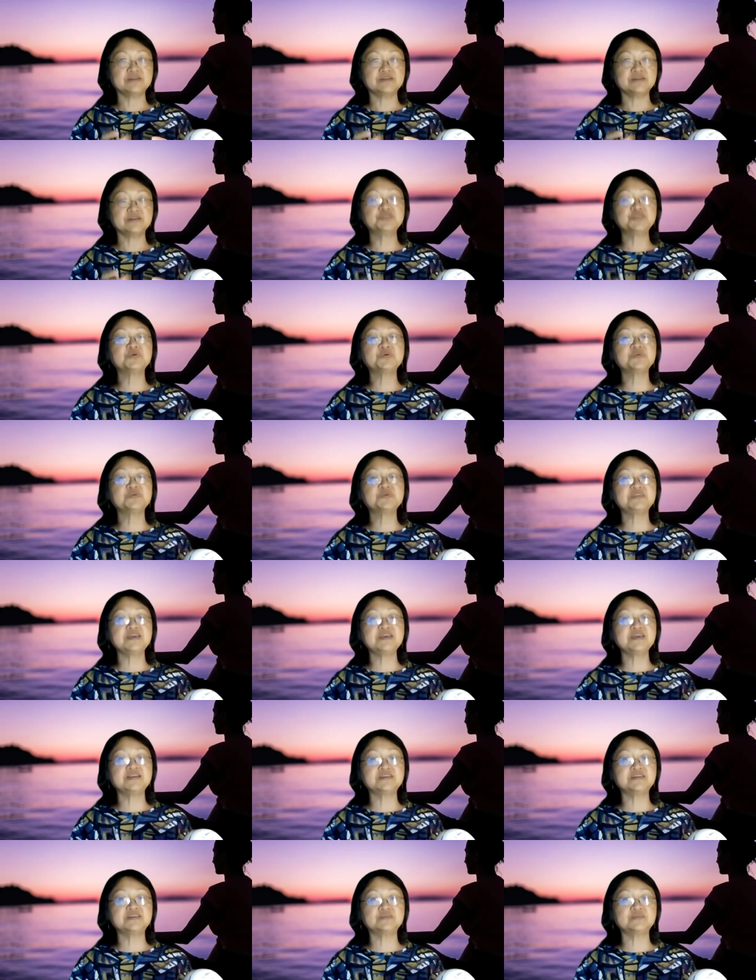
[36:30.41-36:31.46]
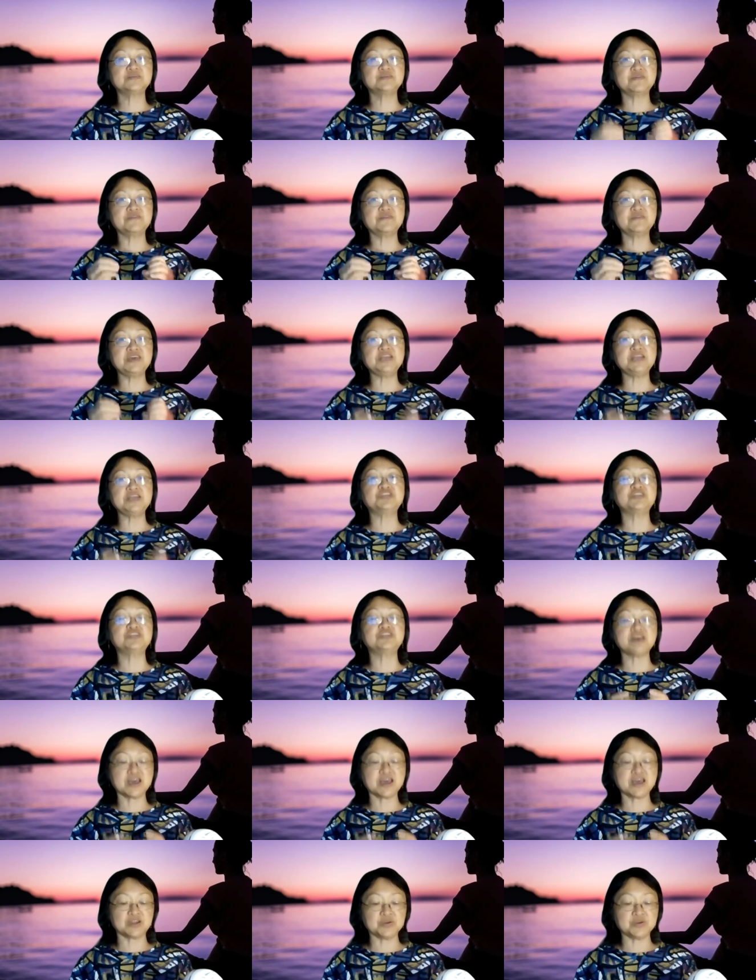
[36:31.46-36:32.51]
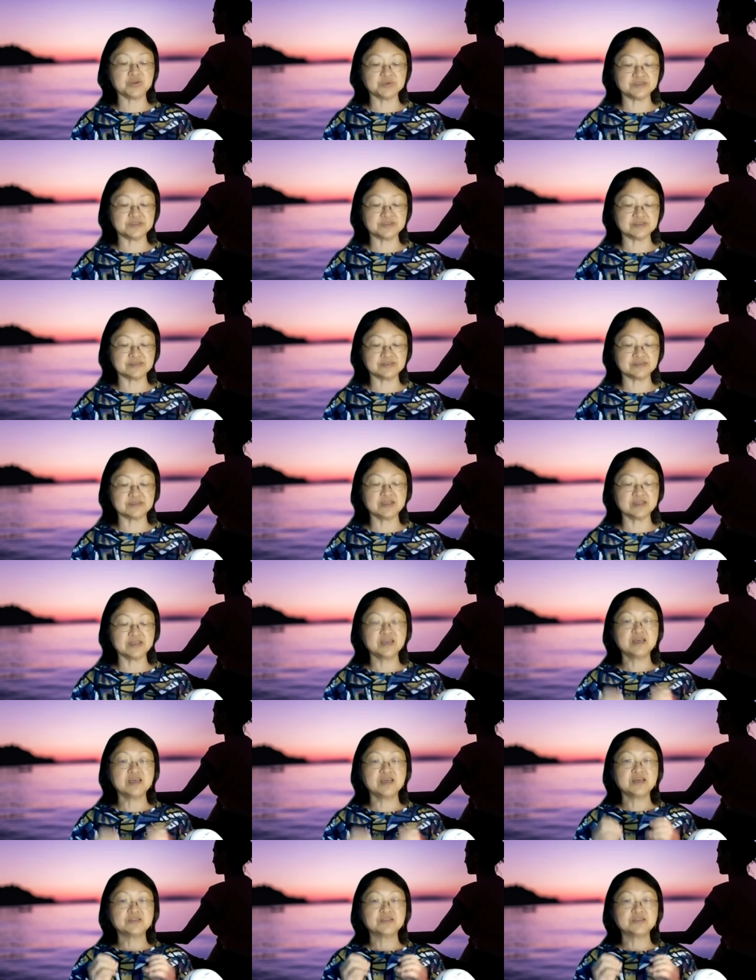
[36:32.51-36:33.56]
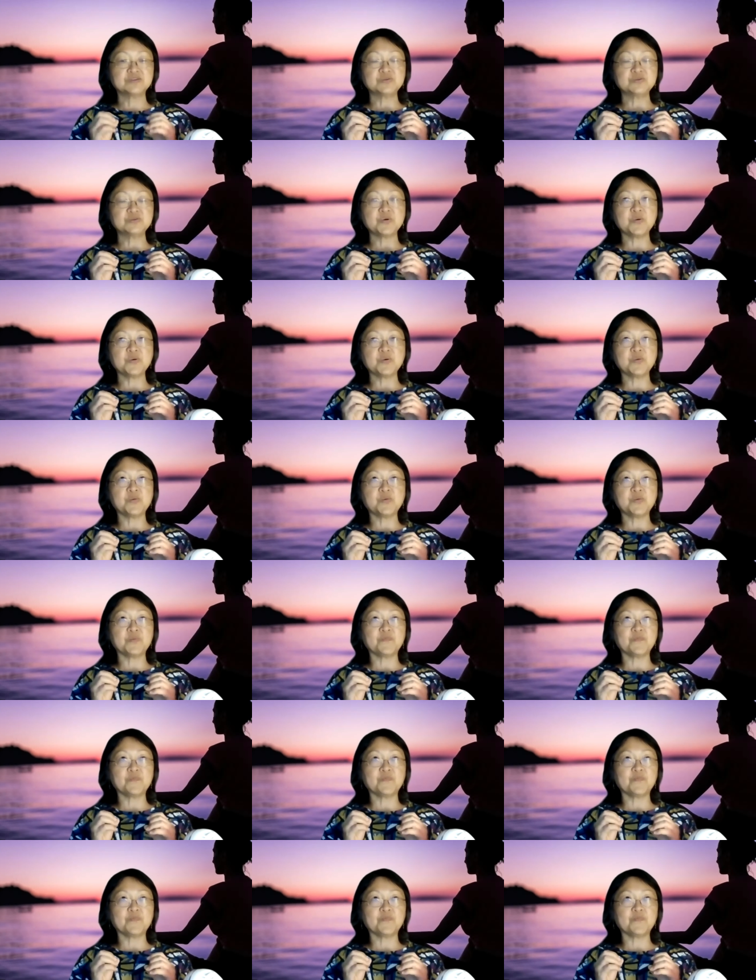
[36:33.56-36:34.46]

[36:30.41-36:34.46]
associated with each diagnosis. So